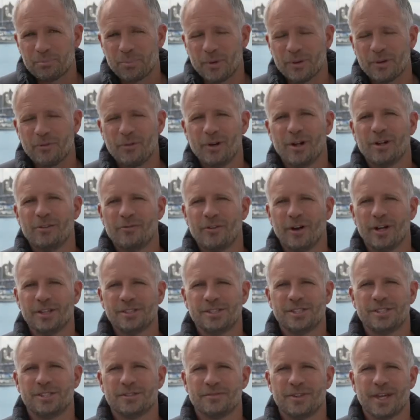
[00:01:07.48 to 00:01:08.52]
But the real
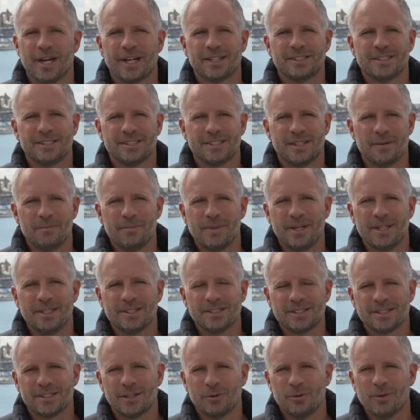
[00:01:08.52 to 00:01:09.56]
advantage of that is it
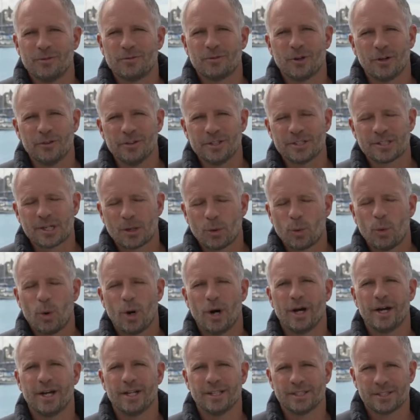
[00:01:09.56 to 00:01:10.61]
means that we've got this
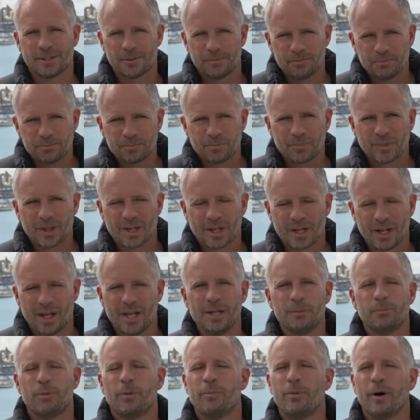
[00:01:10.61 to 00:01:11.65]
quiet,
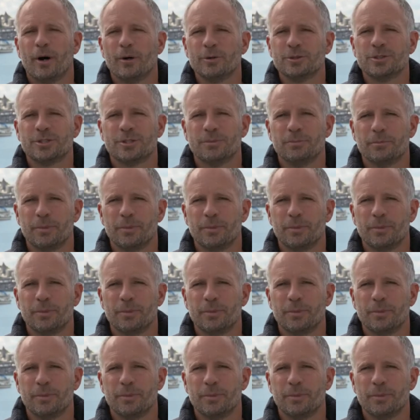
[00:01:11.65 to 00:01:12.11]
clean propulsion